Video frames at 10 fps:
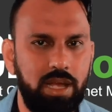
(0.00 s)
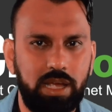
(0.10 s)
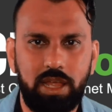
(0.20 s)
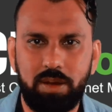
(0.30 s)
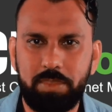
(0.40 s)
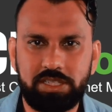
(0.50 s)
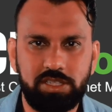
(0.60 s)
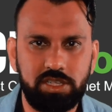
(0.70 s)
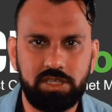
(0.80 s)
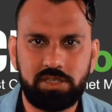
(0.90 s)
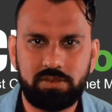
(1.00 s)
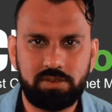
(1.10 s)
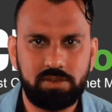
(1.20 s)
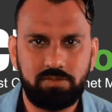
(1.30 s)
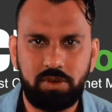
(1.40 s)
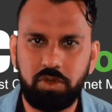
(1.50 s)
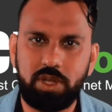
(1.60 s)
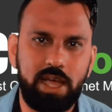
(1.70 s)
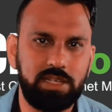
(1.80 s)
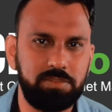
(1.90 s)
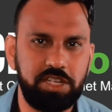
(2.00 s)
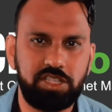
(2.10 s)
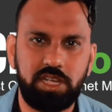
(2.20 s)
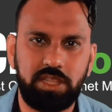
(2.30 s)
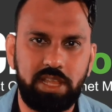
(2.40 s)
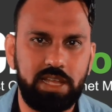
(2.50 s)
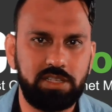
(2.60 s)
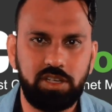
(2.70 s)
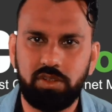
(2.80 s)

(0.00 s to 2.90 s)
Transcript: I got a lot of messages from you guys mentioning that,